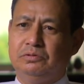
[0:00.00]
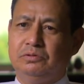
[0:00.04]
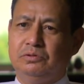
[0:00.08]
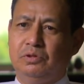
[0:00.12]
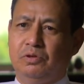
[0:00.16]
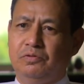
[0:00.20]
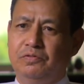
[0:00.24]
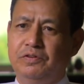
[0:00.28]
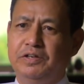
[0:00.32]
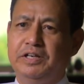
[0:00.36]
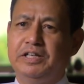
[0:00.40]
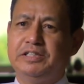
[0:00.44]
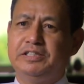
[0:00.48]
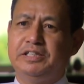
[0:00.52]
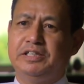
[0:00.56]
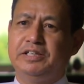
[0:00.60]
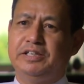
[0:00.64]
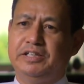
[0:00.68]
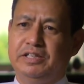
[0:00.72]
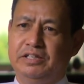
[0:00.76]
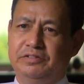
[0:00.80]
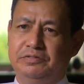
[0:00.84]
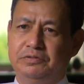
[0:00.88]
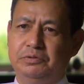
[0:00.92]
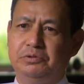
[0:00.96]
confidence in
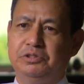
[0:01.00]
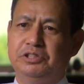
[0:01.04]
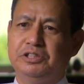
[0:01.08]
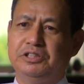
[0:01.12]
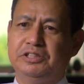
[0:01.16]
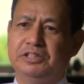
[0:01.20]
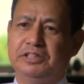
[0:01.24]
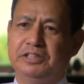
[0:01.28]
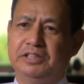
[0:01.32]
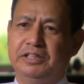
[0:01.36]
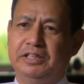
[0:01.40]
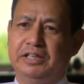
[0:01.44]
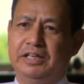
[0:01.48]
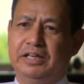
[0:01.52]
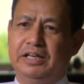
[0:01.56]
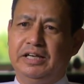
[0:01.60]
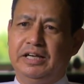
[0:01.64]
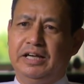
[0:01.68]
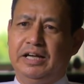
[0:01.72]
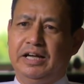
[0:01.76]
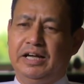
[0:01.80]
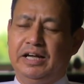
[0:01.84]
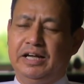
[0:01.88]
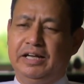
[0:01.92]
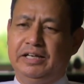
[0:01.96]
their future
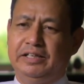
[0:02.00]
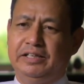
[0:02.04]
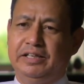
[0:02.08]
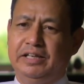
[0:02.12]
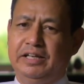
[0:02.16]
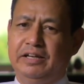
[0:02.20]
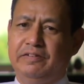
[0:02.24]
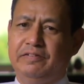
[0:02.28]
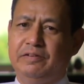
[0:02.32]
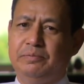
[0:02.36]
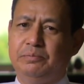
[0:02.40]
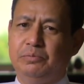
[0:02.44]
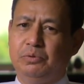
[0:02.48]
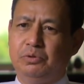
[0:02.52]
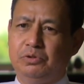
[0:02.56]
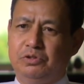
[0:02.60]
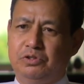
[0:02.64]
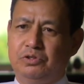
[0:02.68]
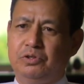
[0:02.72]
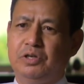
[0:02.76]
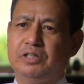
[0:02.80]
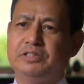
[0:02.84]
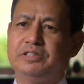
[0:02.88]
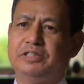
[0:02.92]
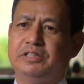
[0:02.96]
and they have the more
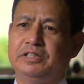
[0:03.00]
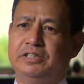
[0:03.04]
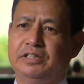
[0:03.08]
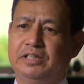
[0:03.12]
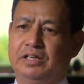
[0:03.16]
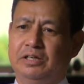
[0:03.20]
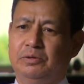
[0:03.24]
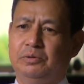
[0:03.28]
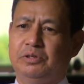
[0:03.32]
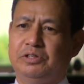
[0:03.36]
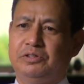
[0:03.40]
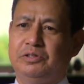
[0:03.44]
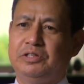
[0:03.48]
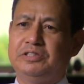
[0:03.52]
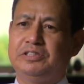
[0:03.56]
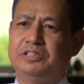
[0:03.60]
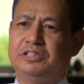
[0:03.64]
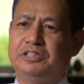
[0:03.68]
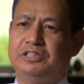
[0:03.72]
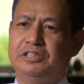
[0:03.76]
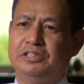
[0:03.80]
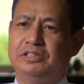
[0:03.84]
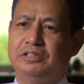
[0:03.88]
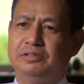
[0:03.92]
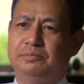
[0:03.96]
trust in the, our
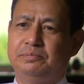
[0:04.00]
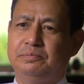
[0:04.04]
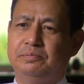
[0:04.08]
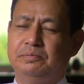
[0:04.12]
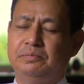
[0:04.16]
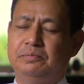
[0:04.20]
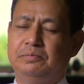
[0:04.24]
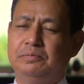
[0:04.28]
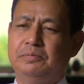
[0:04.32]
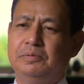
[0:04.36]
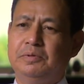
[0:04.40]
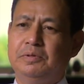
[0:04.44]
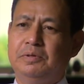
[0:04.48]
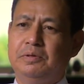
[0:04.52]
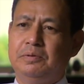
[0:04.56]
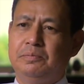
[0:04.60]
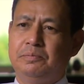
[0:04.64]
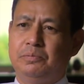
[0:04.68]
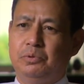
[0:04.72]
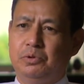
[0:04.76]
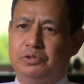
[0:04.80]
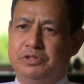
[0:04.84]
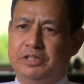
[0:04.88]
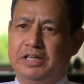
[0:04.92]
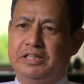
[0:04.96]
transitional
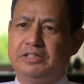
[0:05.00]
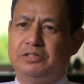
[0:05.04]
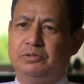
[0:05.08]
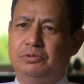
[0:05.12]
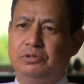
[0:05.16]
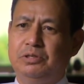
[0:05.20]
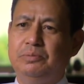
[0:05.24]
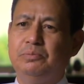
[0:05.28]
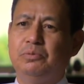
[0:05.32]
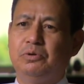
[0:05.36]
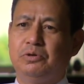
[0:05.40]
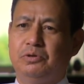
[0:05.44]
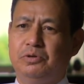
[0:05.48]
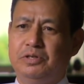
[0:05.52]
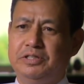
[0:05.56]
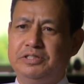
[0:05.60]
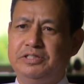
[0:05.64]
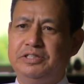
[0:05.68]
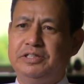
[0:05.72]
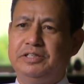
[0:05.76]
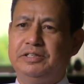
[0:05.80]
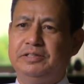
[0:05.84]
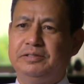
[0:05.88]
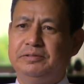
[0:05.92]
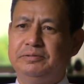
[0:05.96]
process to
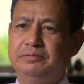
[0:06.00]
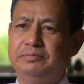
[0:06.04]
democracy.